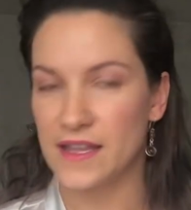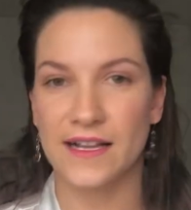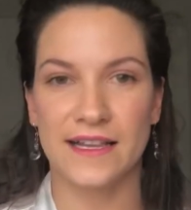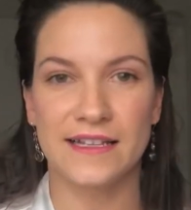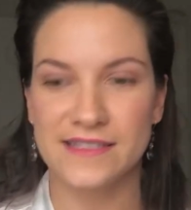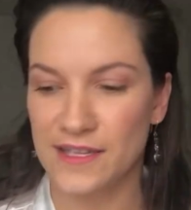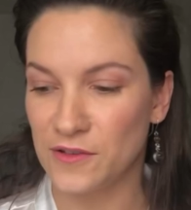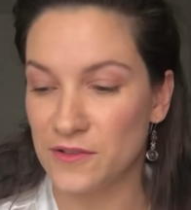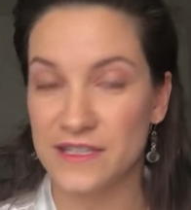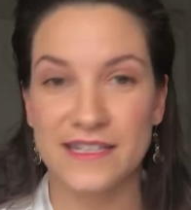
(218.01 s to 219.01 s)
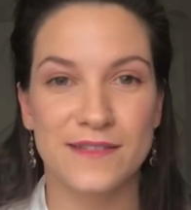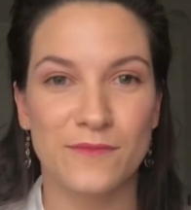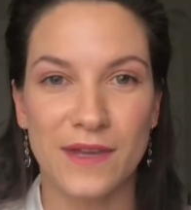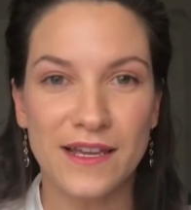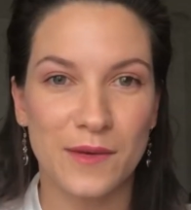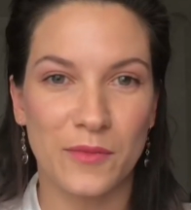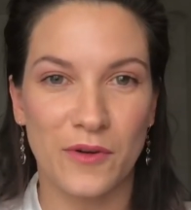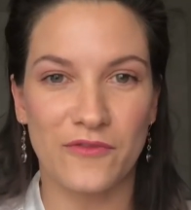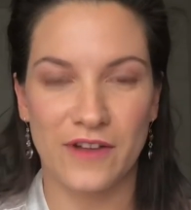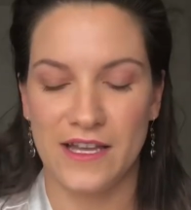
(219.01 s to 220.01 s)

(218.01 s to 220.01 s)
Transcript: cleansing all this makeup off,